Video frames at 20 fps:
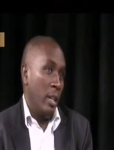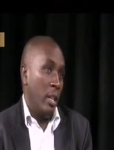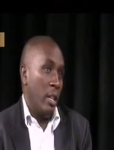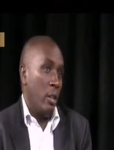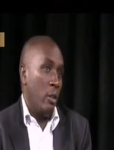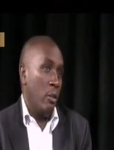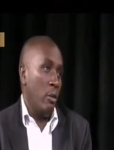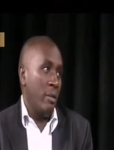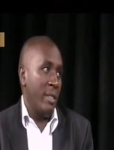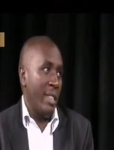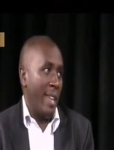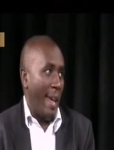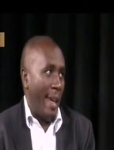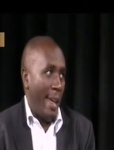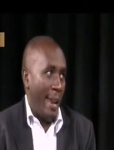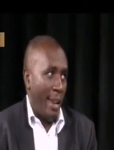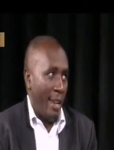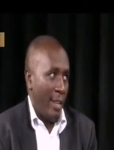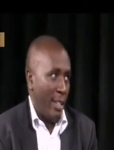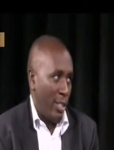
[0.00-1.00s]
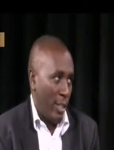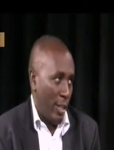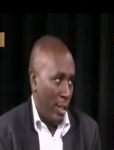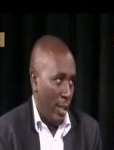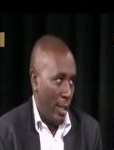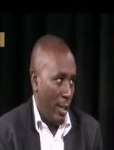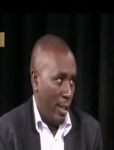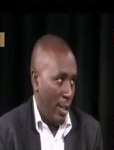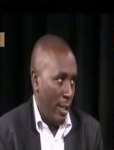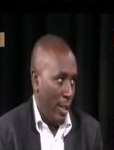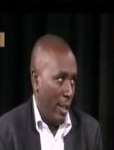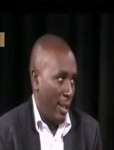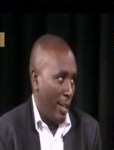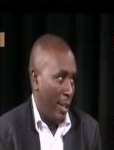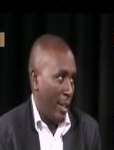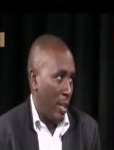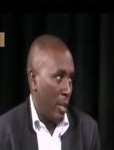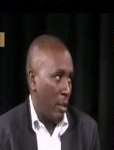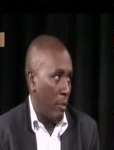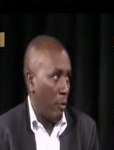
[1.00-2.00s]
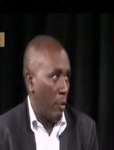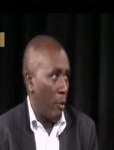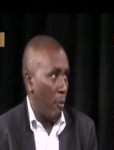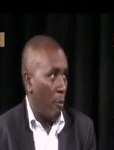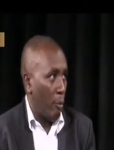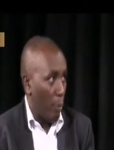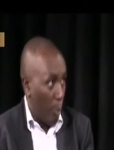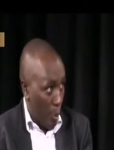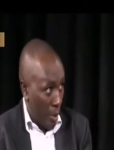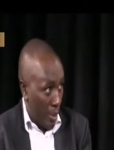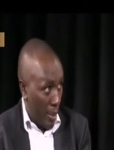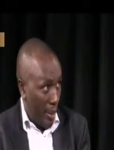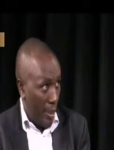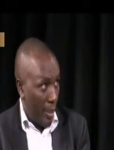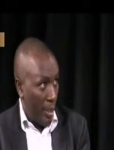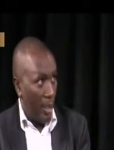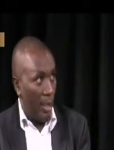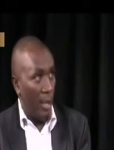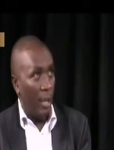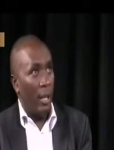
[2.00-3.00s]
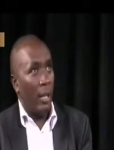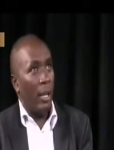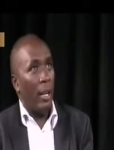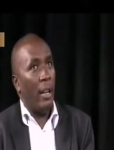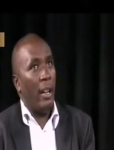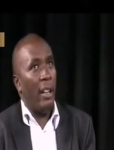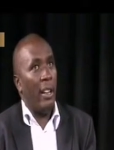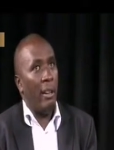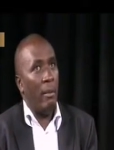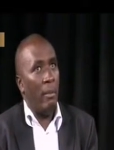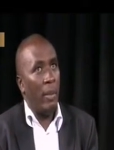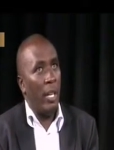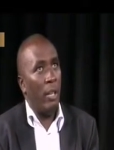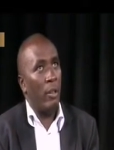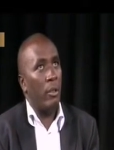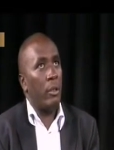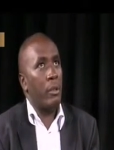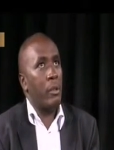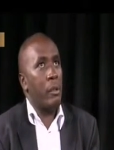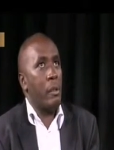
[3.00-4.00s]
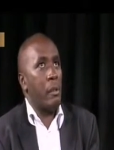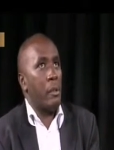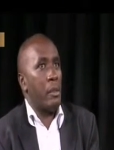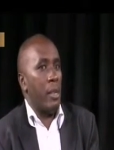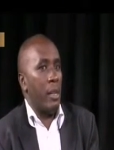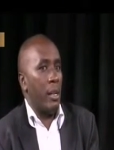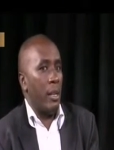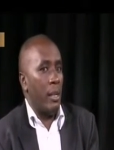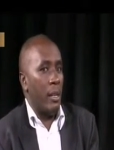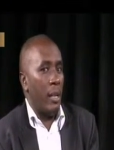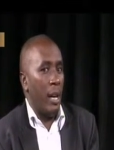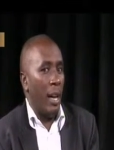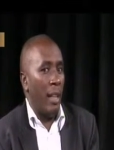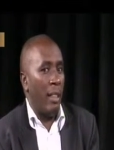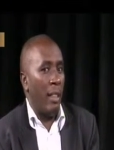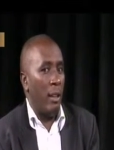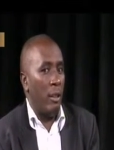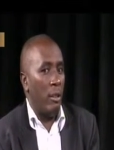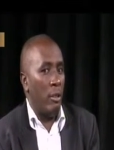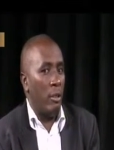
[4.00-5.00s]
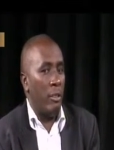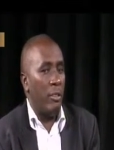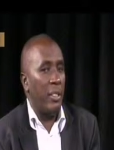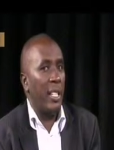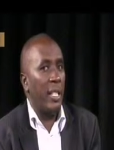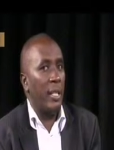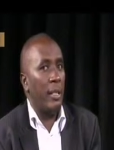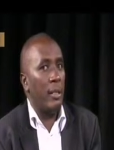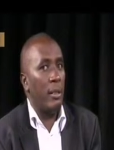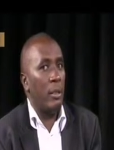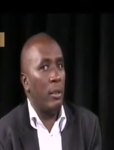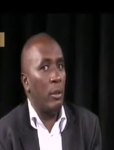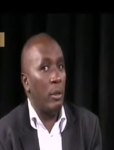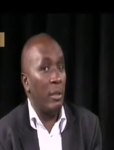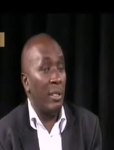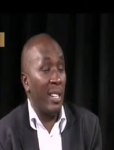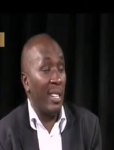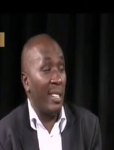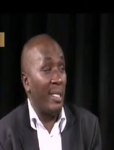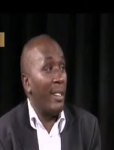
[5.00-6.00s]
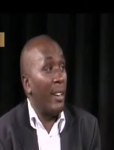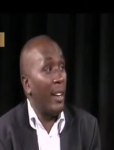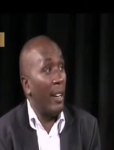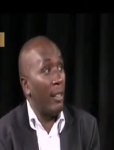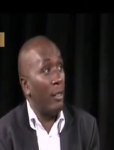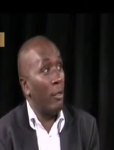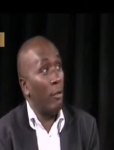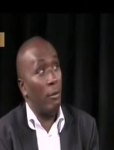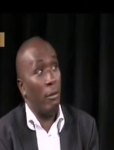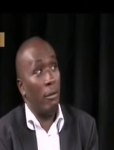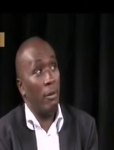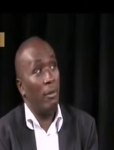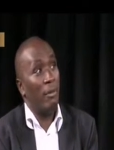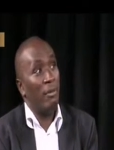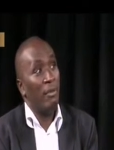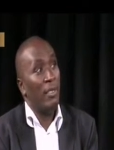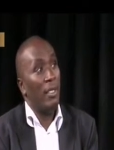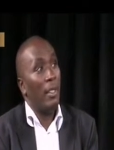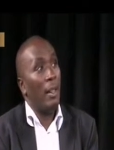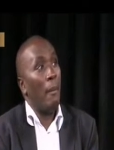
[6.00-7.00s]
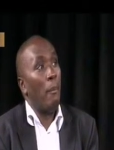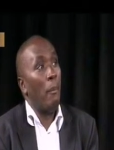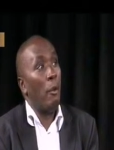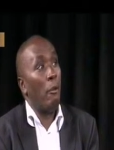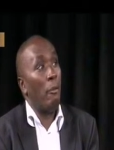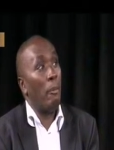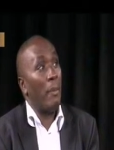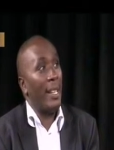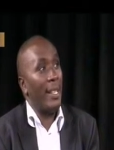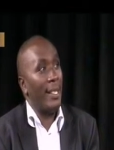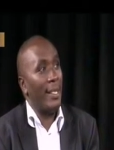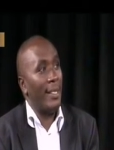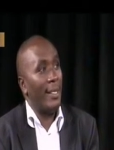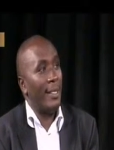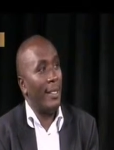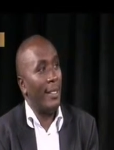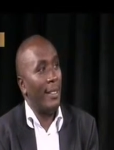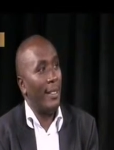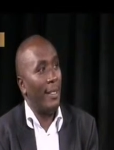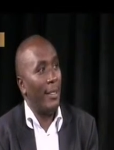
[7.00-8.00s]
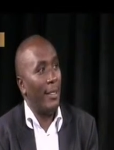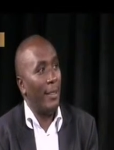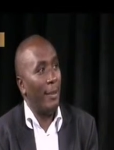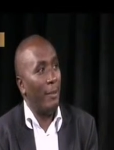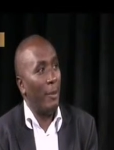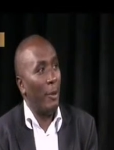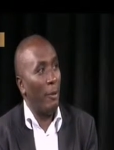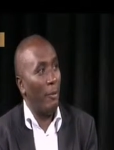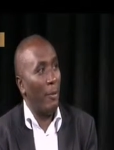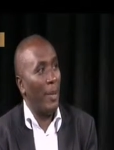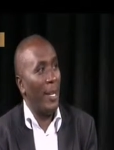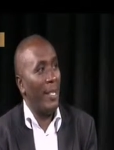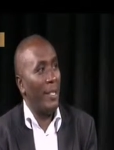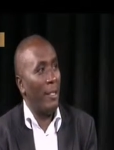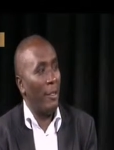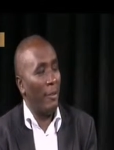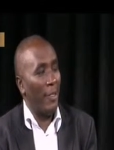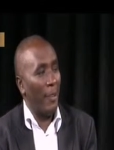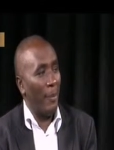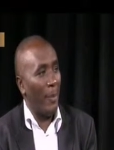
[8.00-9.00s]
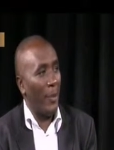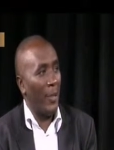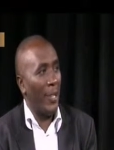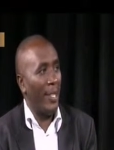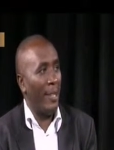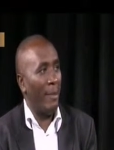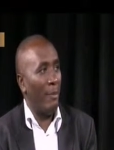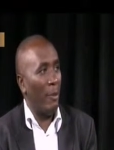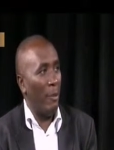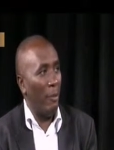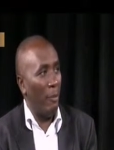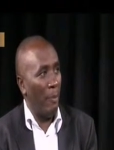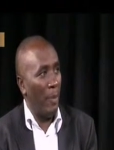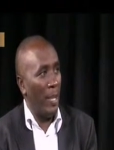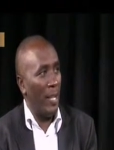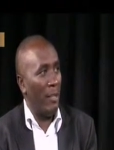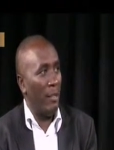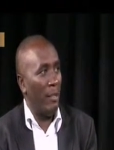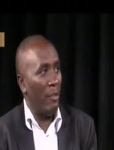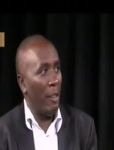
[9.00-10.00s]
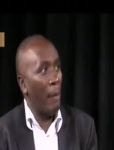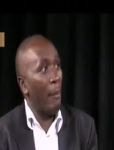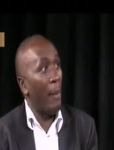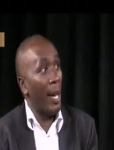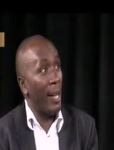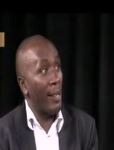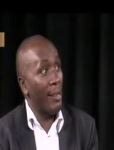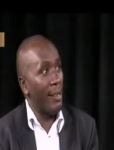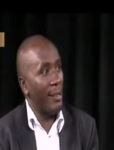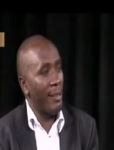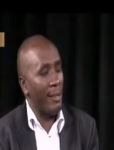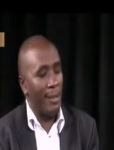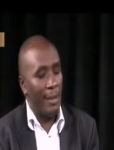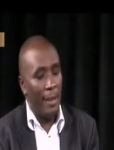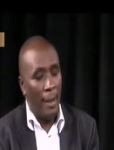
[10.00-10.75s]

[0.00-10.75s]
use the energy it gets from food and minerals and other nutrients to translate to movement. movement of the body, movement of the muscles.